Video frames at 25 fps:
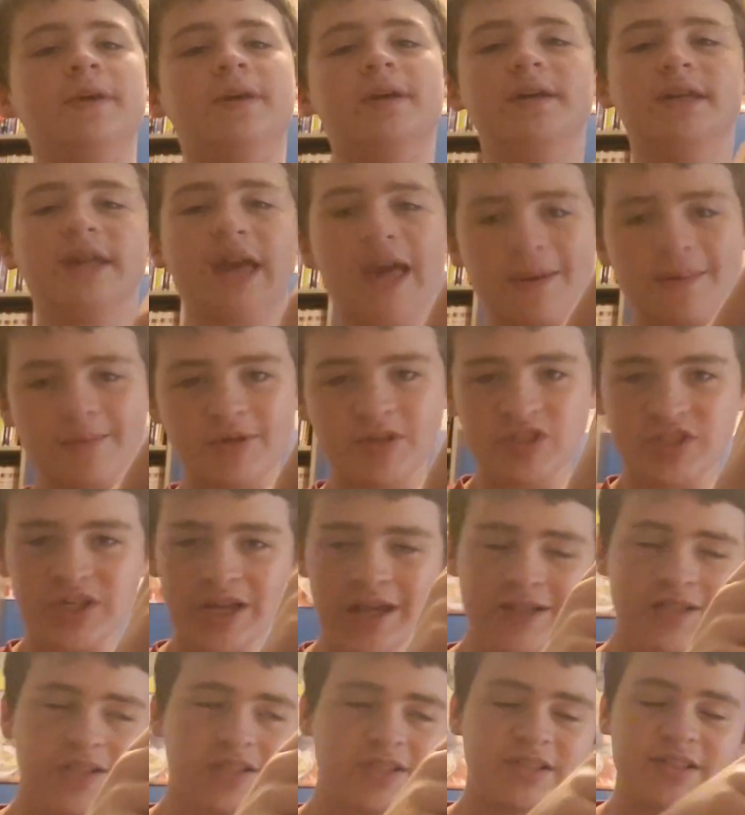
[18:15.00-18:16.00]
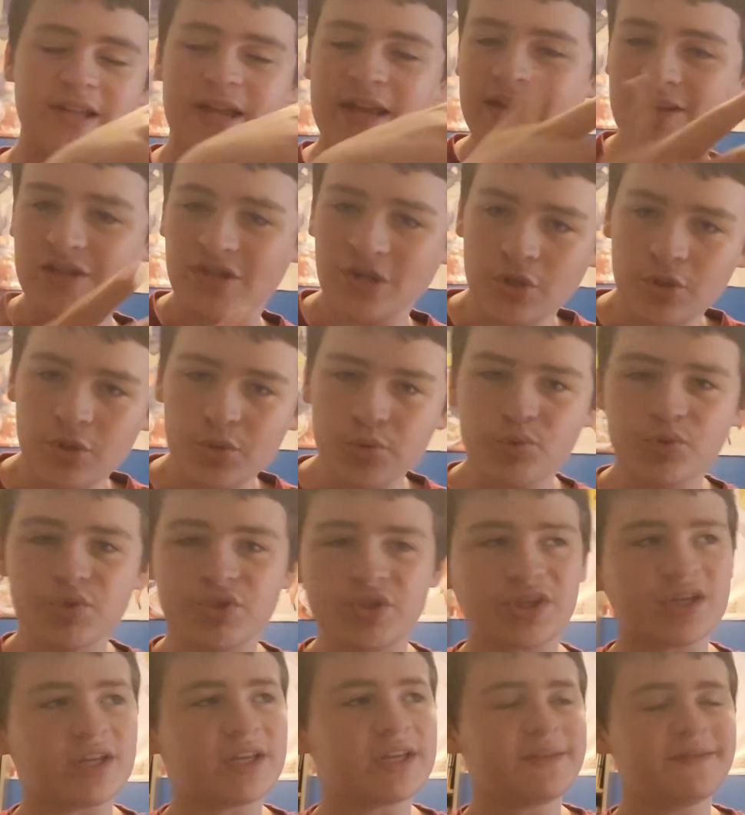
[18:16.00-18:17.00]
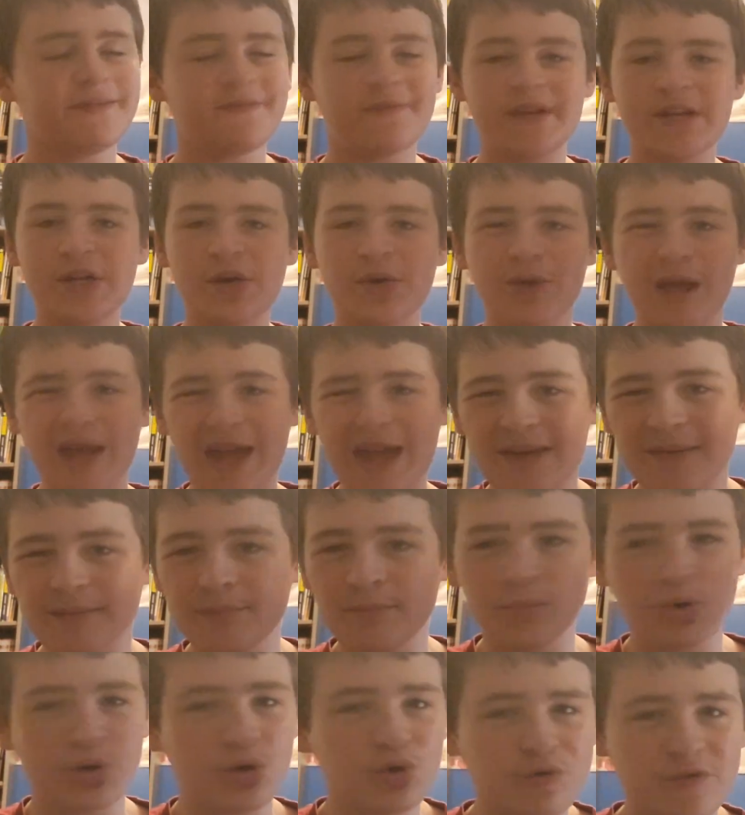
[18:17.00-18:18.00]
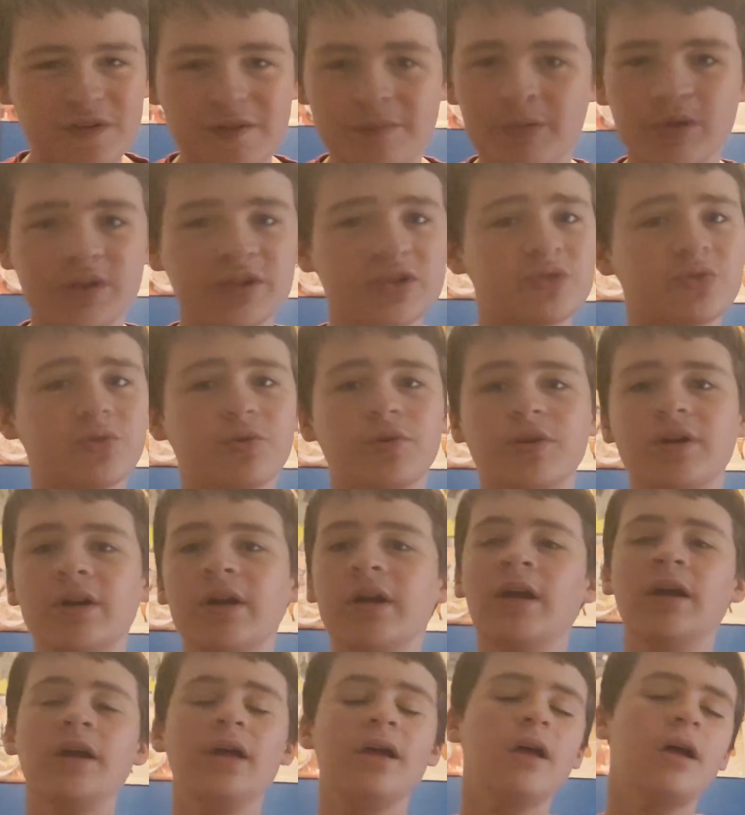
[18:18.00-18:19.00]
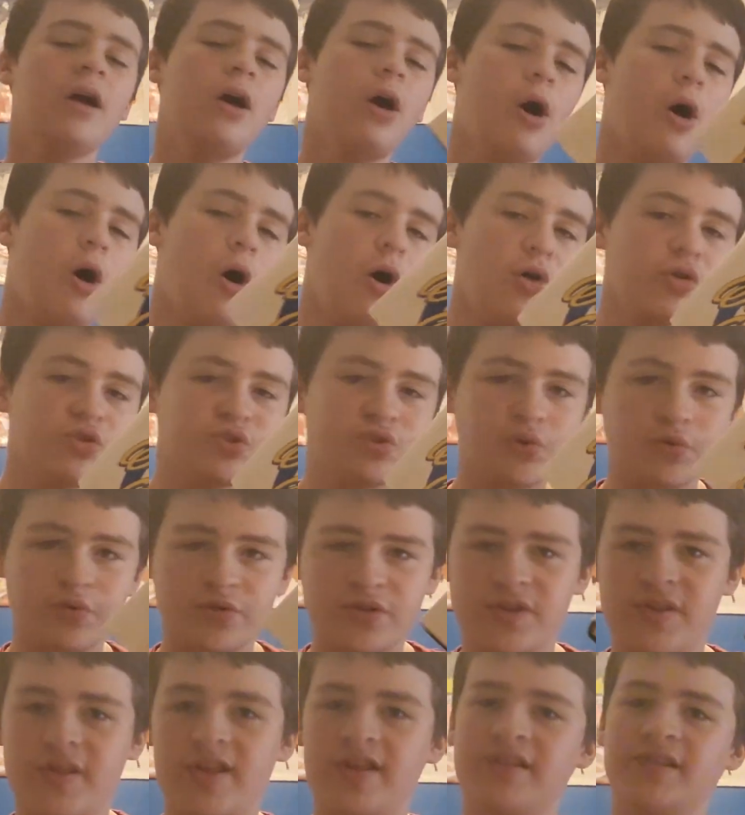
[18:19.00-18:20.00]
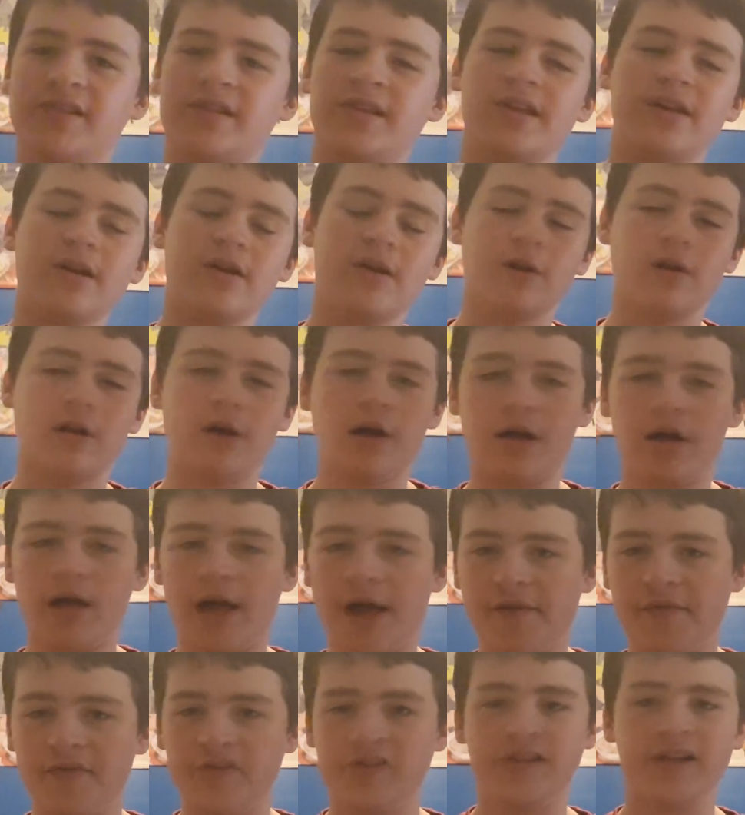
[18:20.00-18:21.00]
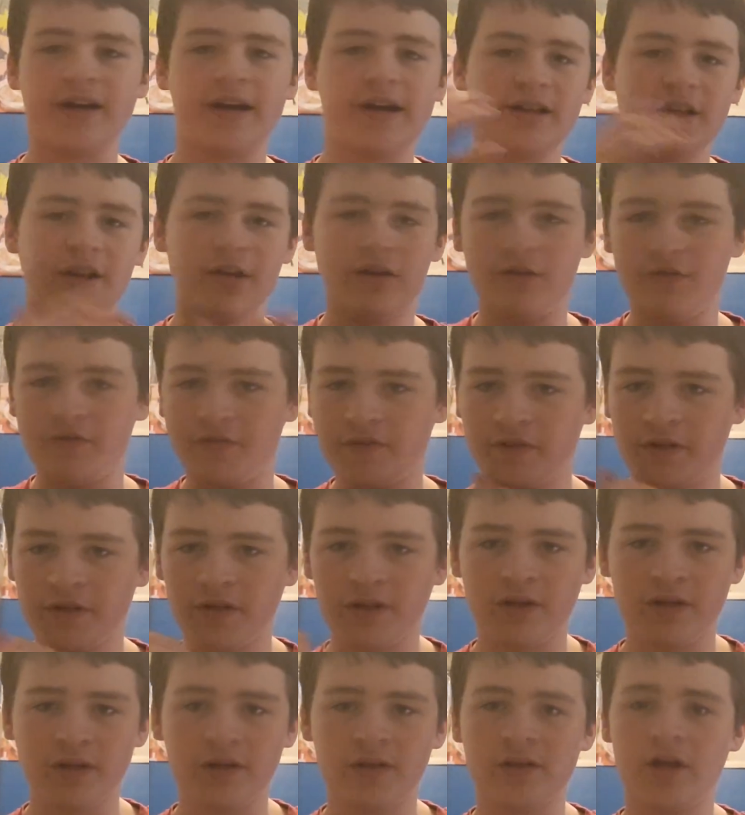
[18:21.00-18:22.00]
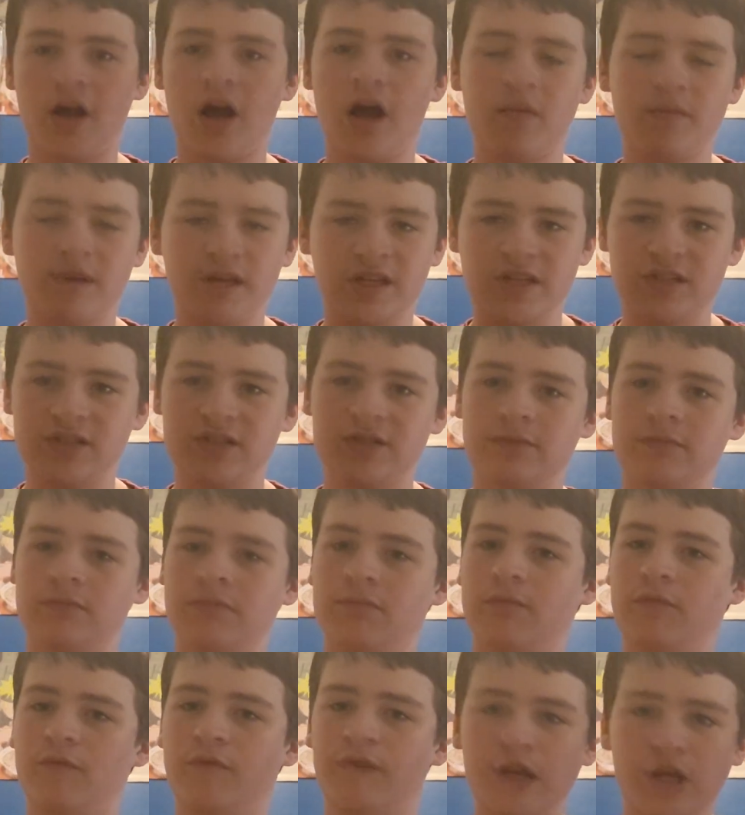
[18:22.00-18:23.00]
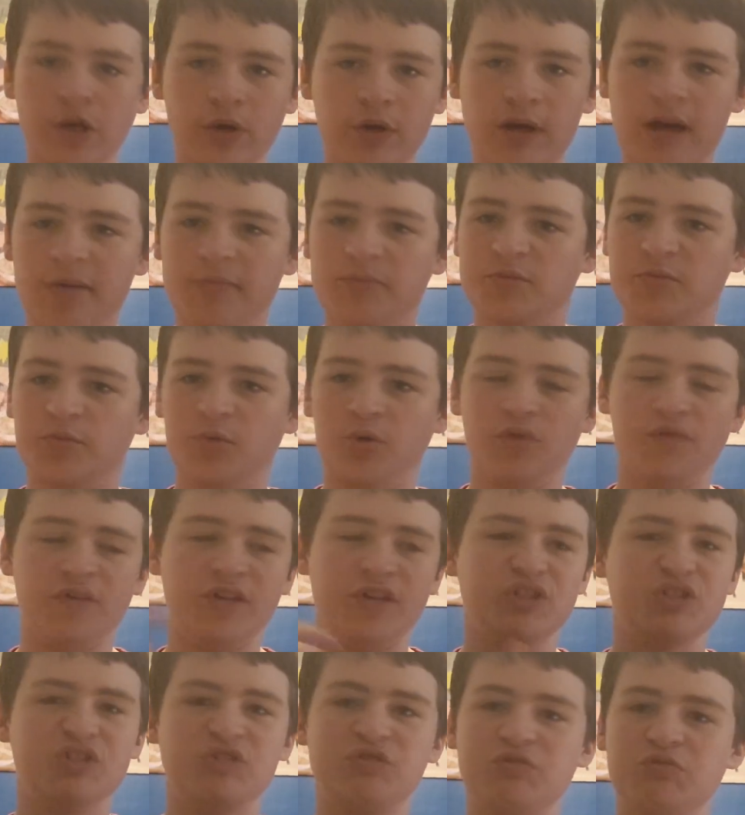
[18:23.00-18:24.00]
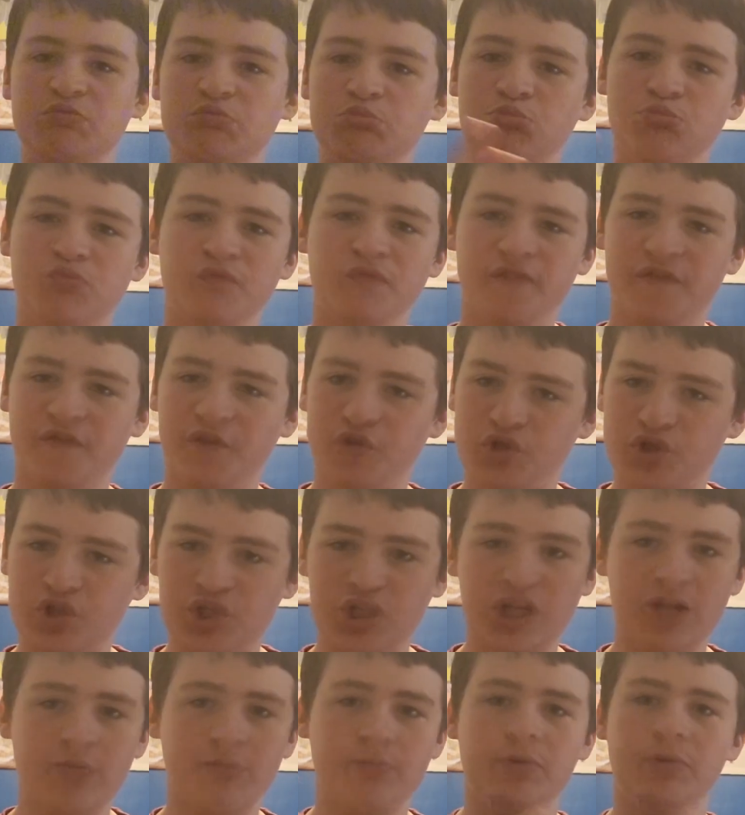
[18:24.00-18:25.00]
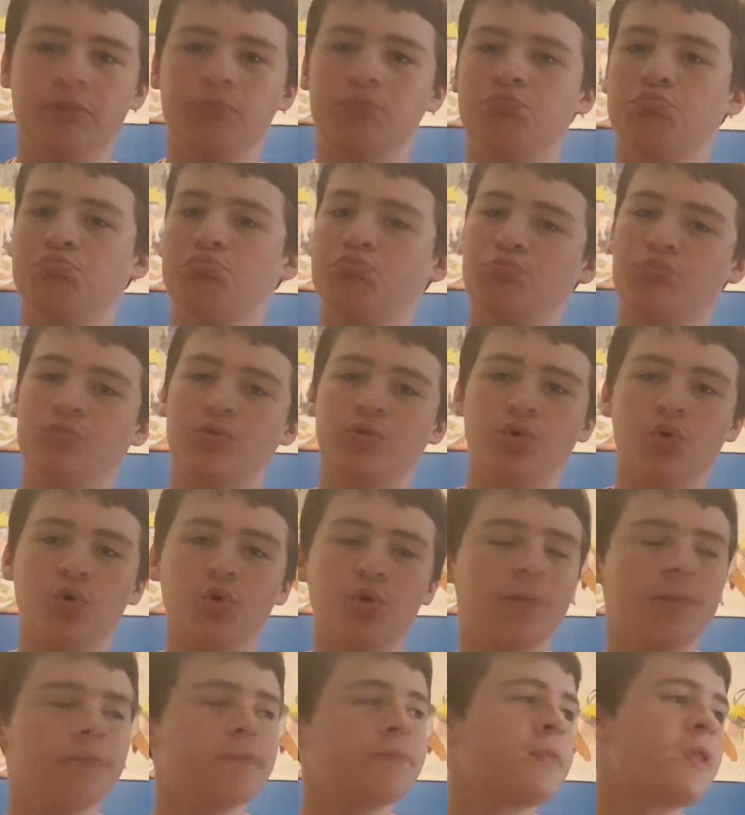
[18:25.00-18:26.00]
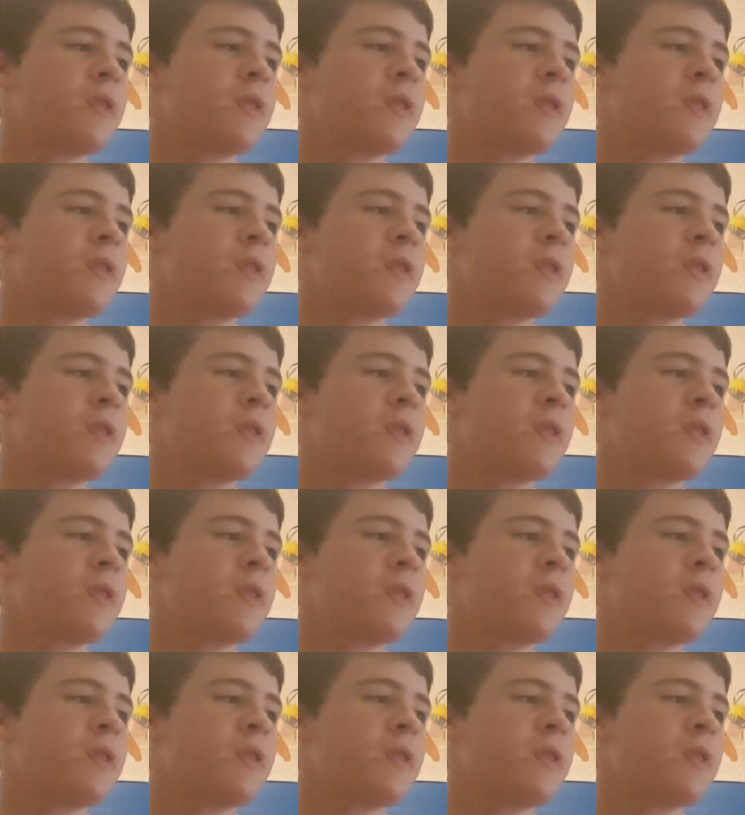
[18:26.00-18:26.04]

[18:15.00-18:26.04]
Game Exchange is a used video game, movie, bookstore, all sorts of things there. Everything I love: comics, video games, movies, for cheap. Cool.